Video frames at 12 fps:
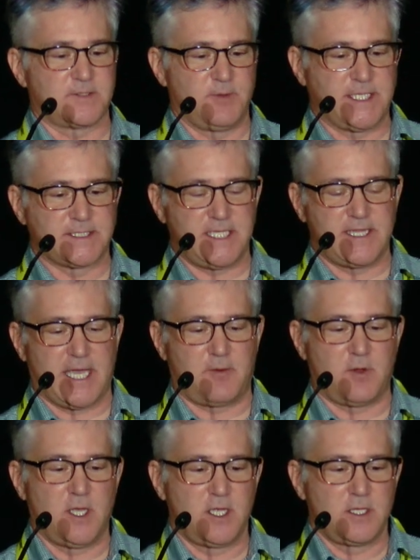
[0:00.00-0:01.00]
We can see
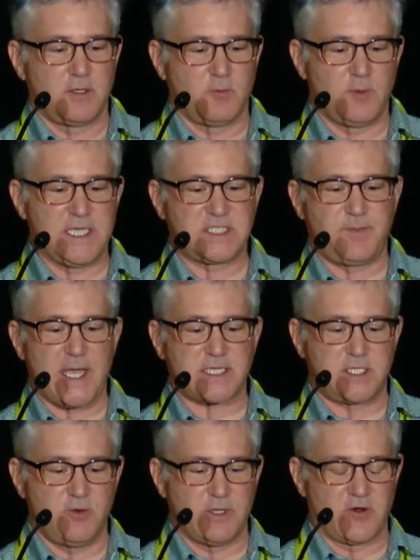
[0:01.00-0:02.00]
that we expect
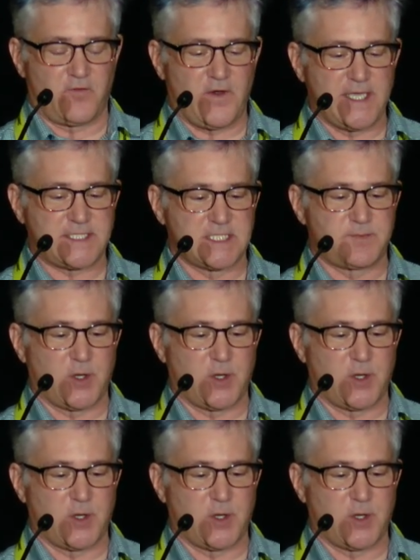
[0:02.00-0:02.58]
2 interfaces,